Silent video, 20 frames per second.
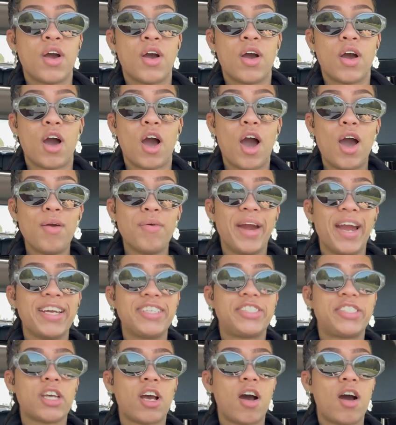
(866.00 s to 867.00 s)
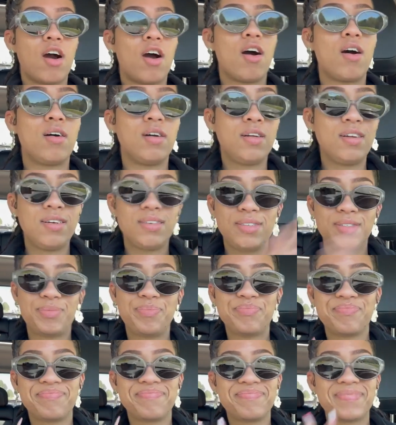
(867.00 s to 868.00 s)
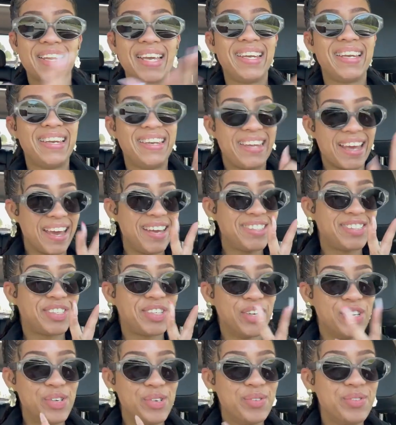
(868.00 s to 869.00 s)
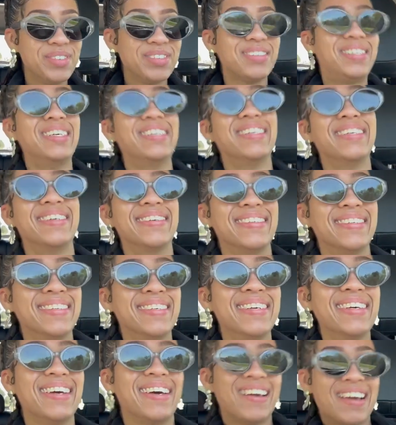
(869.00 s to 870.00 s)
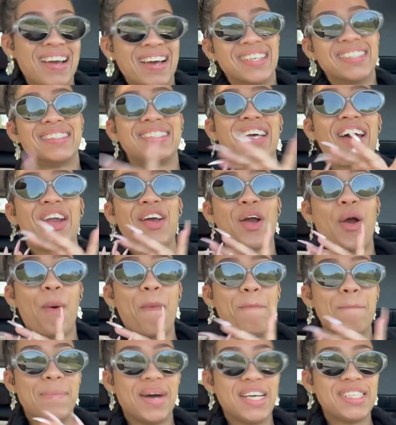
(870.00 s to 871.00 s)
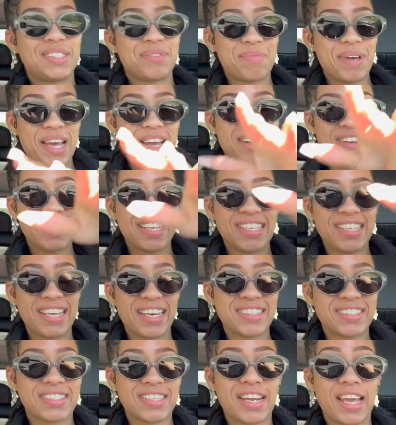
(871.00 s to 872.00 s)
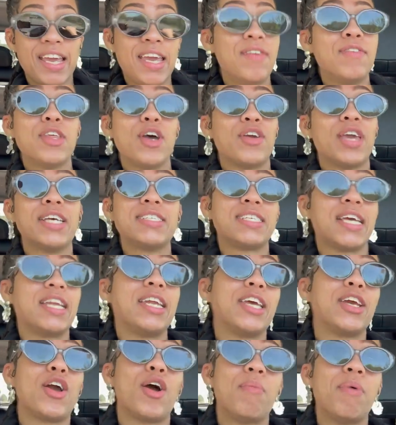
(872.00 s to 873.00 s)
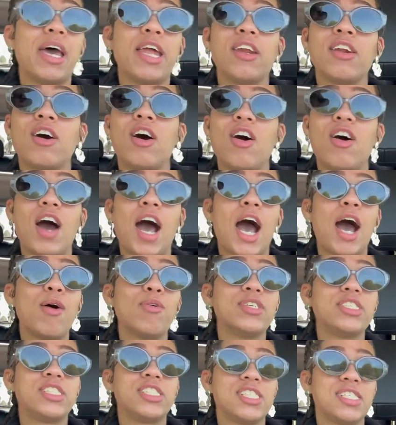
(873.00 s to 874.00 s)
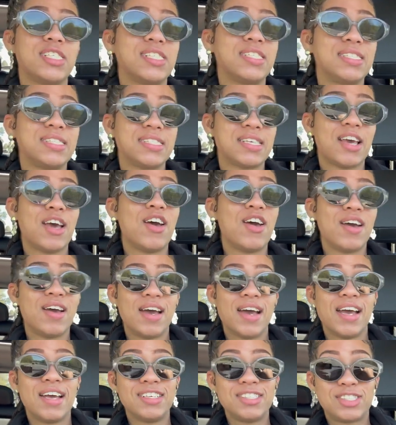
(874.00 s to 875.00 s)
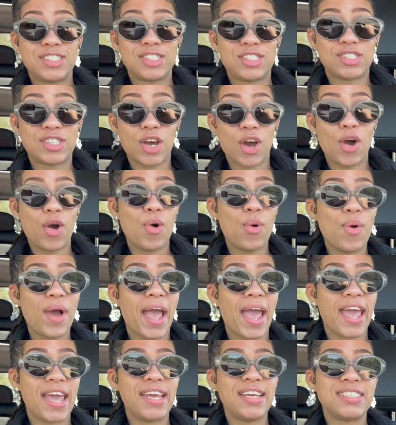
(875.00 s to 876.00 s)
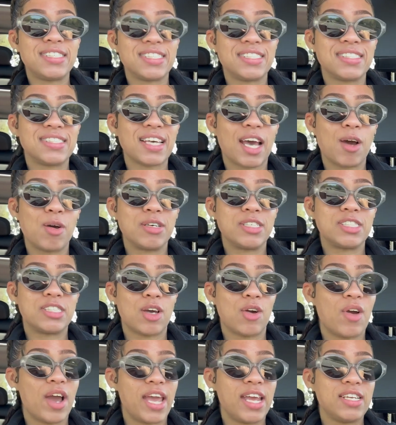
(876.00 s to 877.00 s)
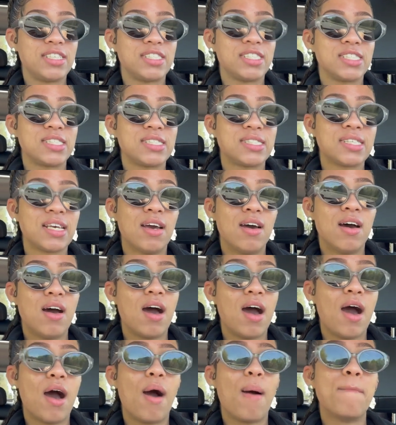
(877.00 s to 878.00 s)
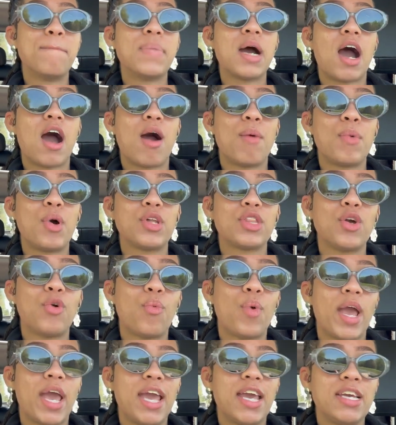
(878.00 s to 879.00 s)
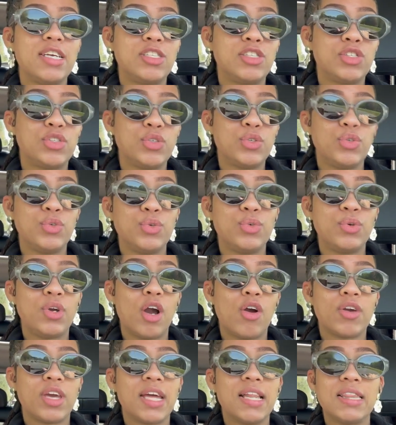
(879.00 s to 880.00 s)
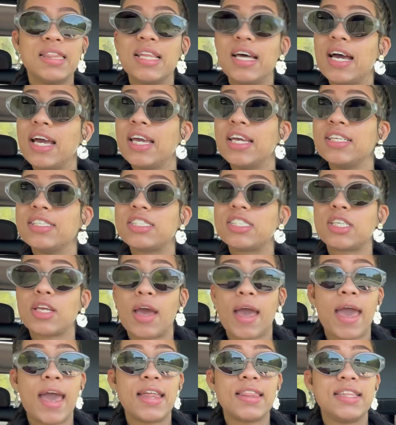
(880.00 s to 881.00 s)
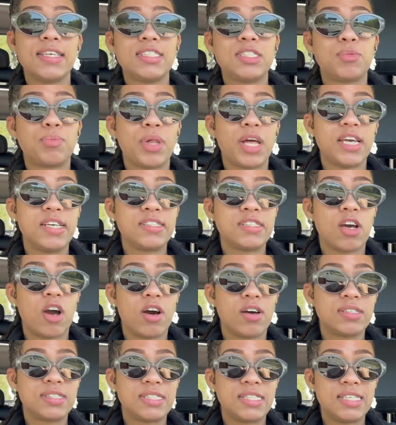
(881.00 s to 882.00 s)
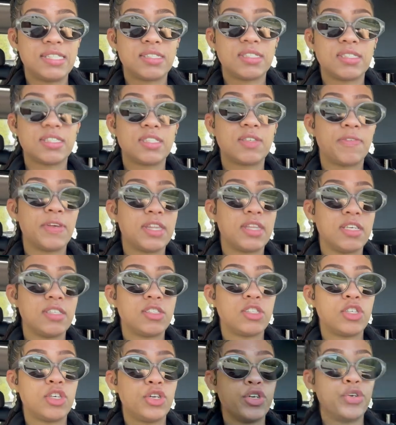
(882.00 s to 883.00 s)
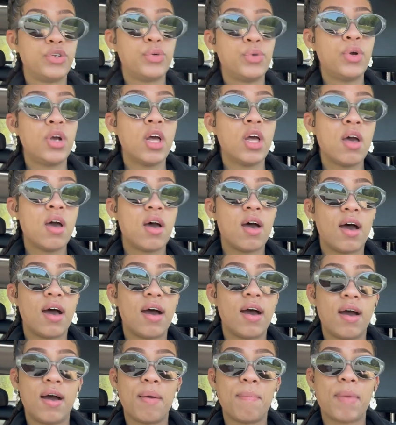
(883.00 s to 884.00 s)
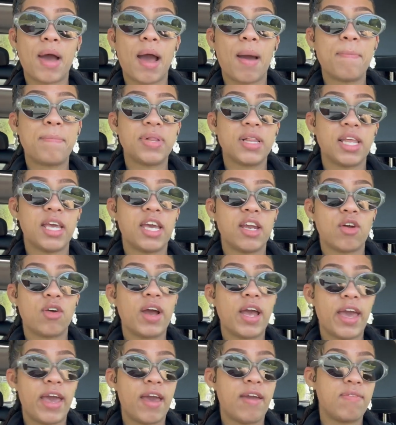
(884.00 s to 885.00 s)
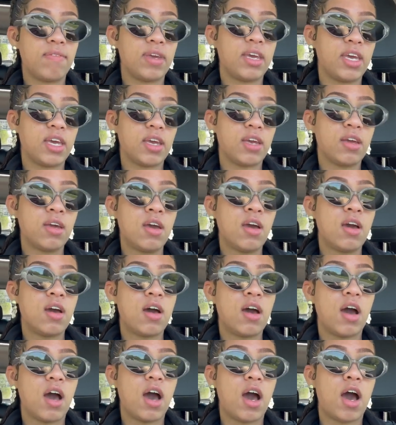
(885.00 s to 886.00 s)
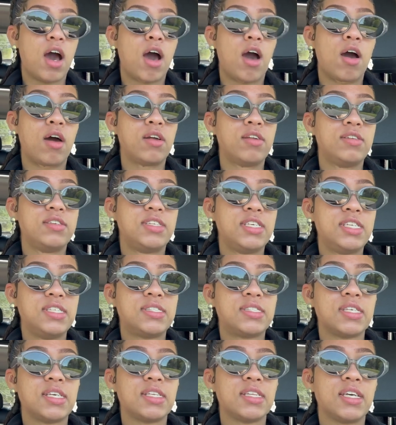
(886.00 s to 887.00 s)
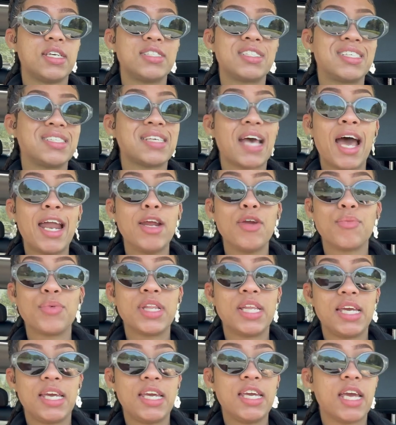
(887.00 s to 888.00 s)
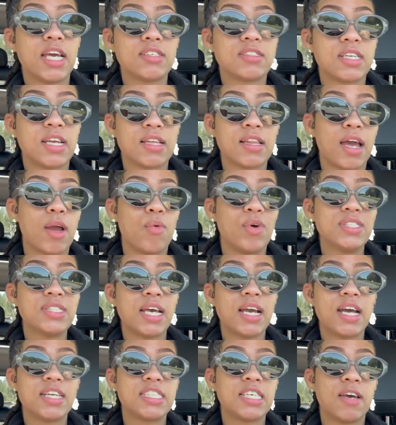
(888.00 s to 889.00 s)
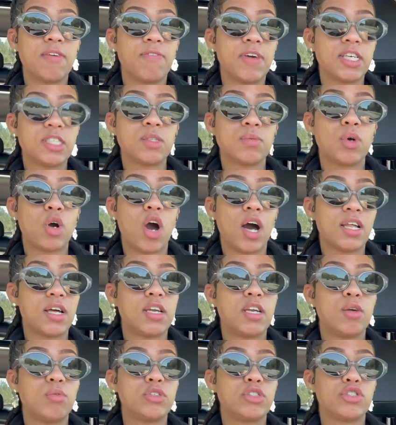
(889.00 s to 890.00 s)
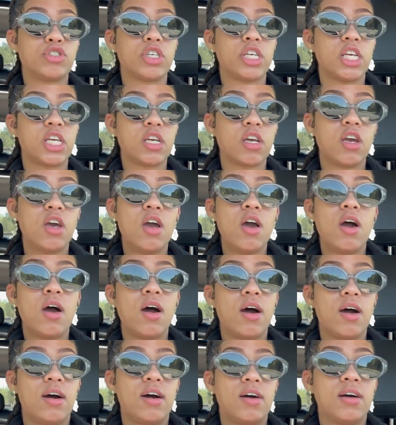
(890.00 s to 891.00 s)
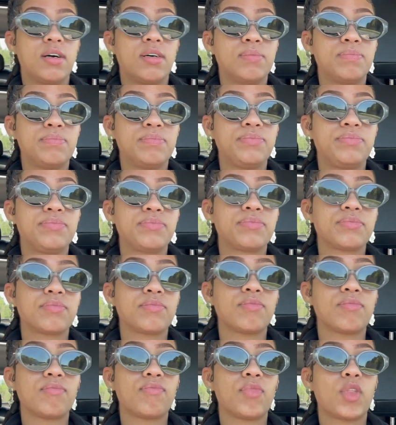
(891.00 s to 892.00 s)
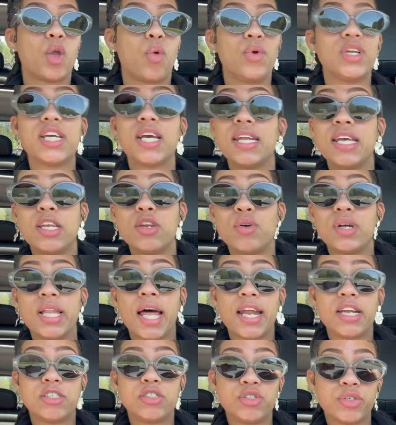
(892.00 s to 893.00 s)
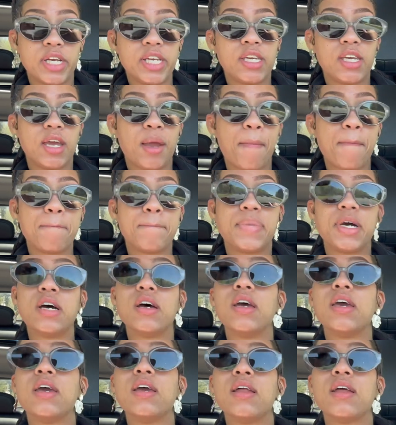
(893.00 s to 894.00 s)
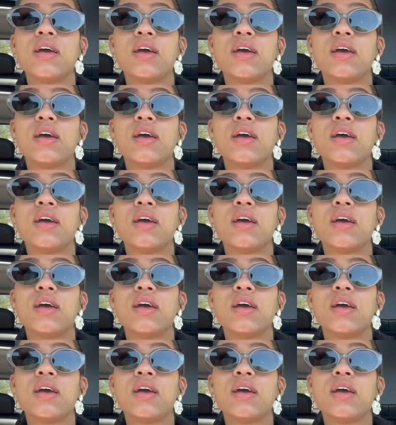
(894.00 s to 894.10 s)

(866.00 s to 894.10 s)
All right, y'all. Day two. it's gonna go much better than yesterday. Even though yesterday didn't go bad at all. I was just so anxious. I was so anxious. Um, but I'm on the way to go get lunch at this place called Seasons 52. Um, I plan on having a decent lunch because I didn't really eat yesterday. Like once I got to a festival, all I did was drink. Um, which I didn't do a lot of drinking, but